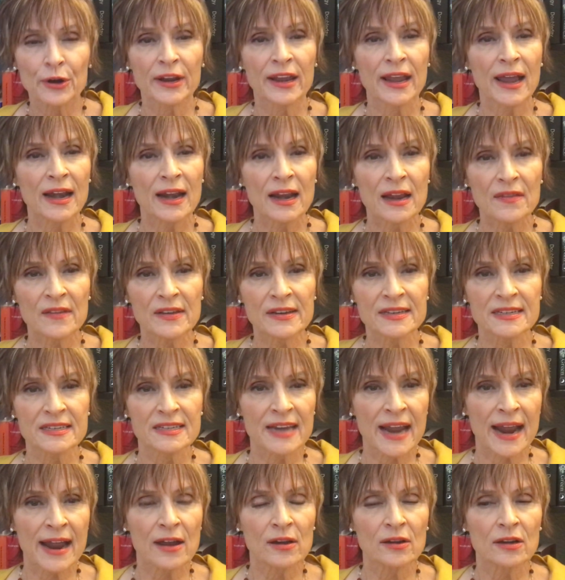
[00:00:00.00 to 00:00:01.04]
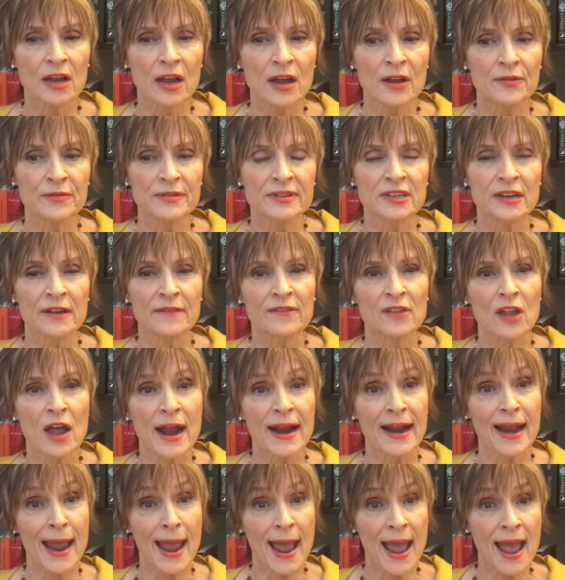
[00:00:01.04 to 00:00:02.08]
getting these downloads of
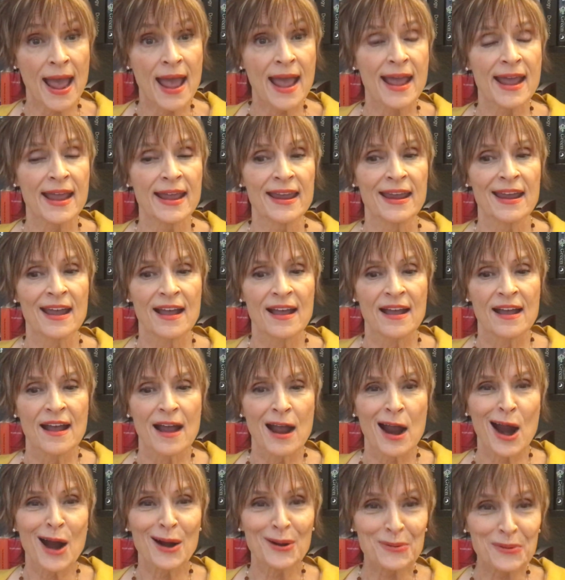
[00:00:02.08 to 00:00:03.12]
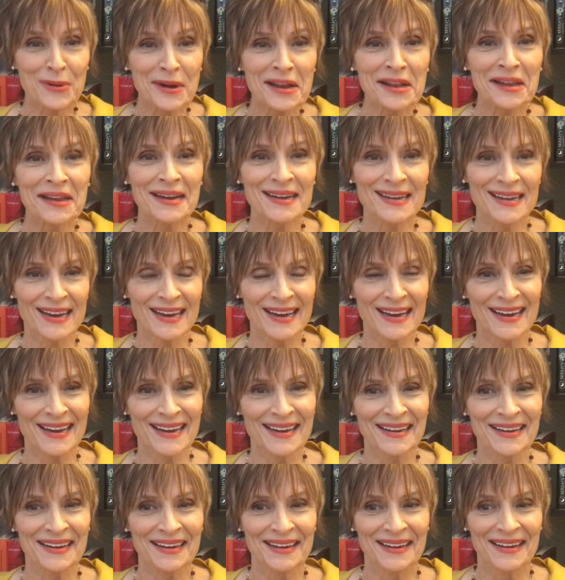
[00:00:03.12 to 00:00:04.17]
like, hey, I really
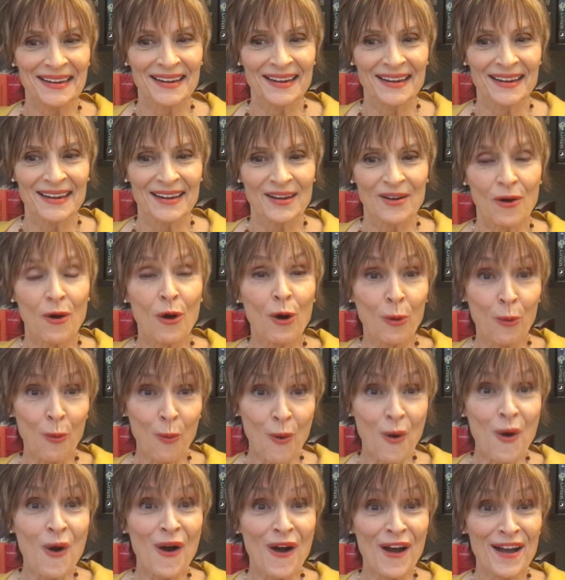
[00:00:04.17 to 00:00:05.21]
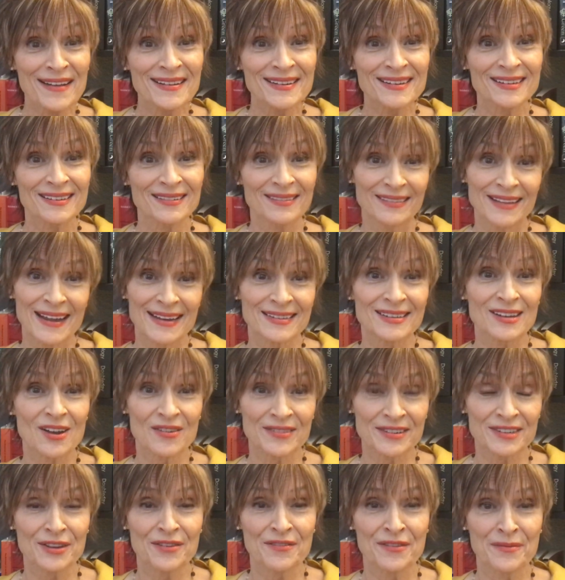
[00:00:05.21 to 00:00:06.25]
need or want, that's
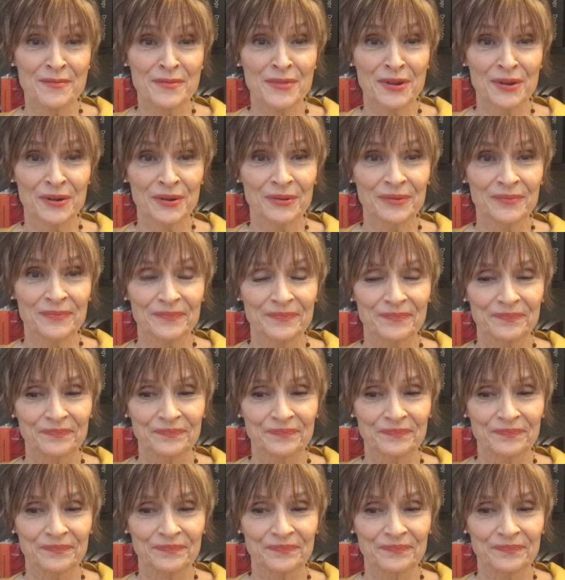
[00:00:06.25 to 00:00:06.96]
also the moon,